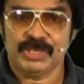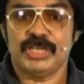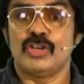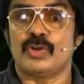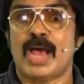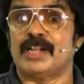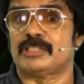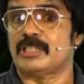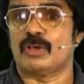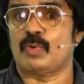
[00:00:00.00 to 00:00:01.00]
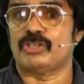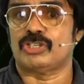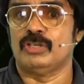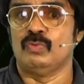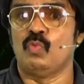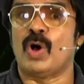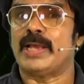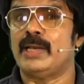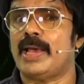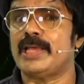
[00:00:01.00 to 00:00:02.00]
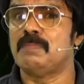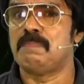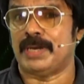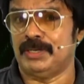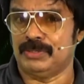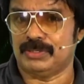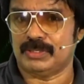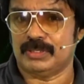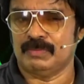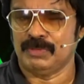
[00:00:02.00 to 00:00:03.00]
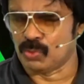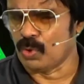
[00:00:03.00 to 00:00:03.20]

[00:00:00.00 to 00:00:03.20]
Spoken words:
We didn't answer the question why light bends.